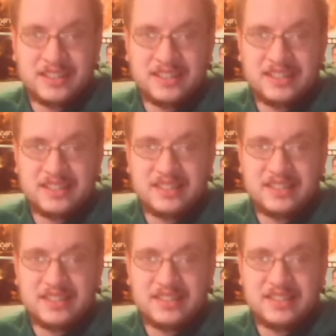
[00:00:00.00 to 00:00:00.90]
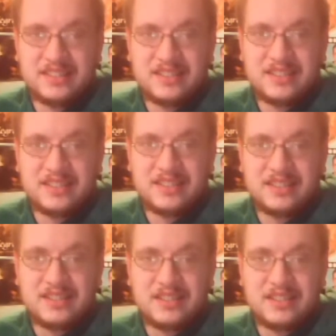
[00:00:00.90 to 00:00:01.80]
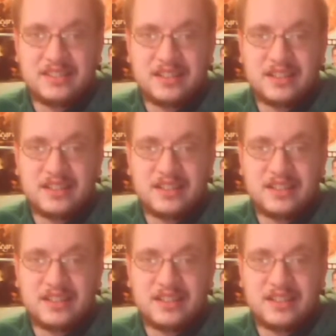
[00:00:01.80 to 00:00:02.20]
Nothing is said.